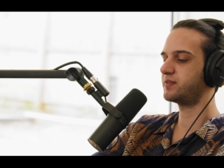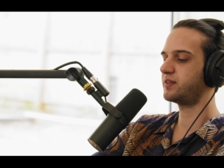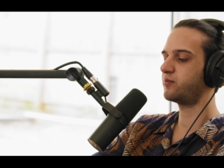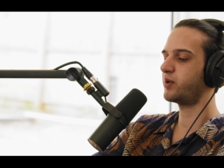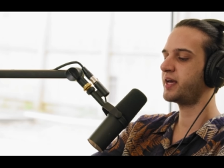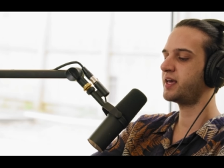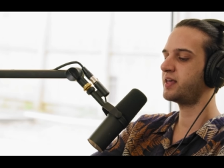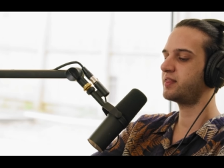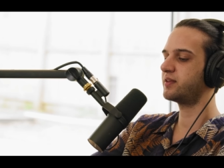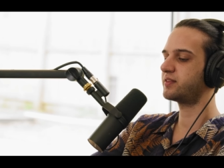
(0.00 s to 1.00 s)
the
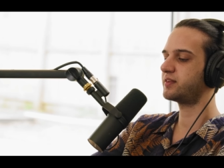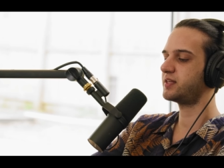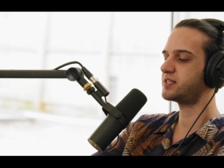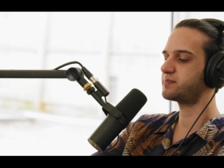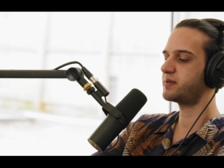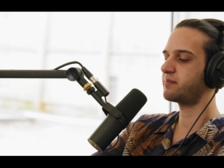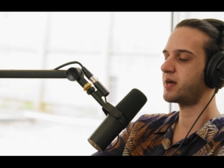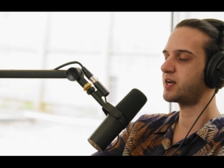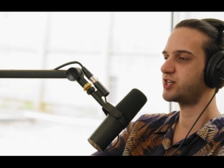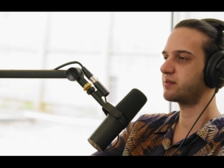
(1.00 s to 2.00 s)
way that he's been
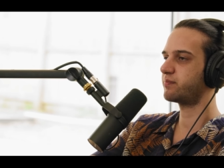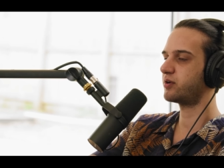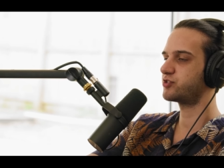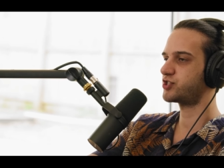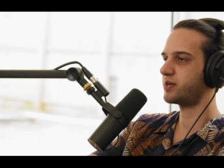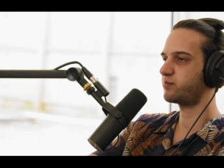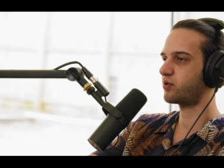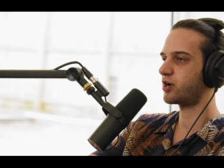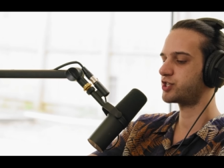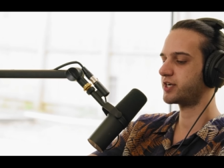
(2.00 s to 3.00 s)
managing the Pulse Chain
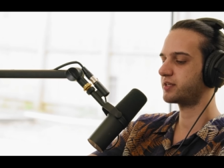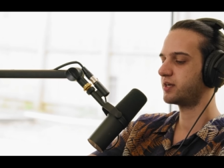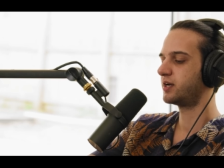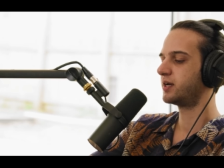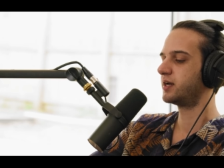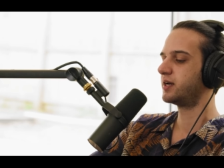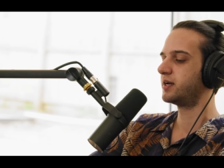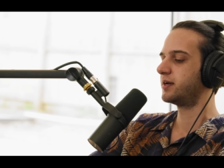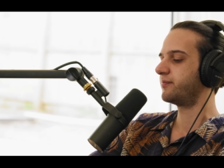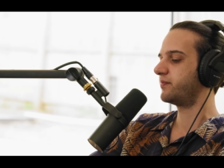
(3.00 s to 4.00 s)
project
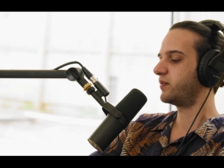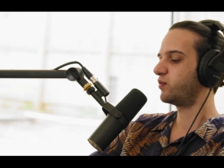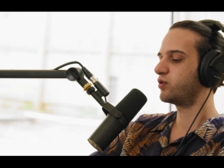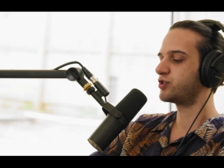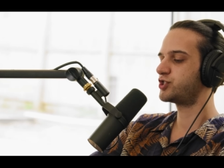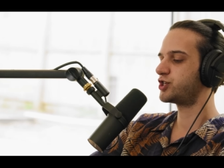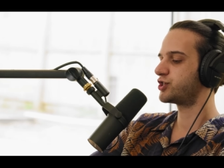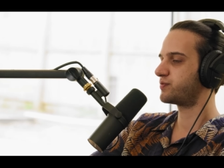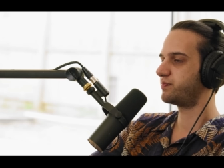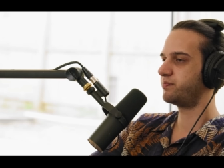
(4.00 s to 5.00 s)
was
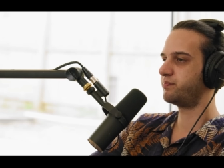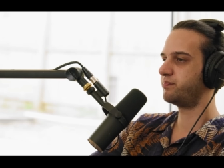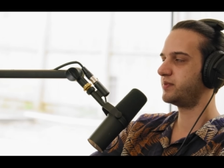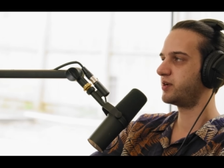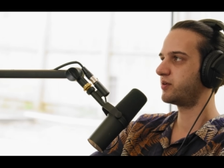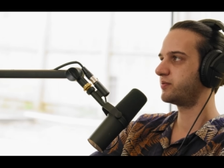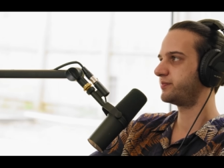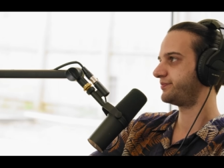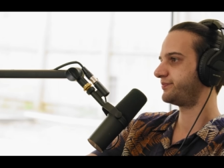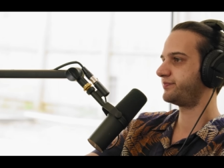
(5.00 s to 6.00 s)
just, you know,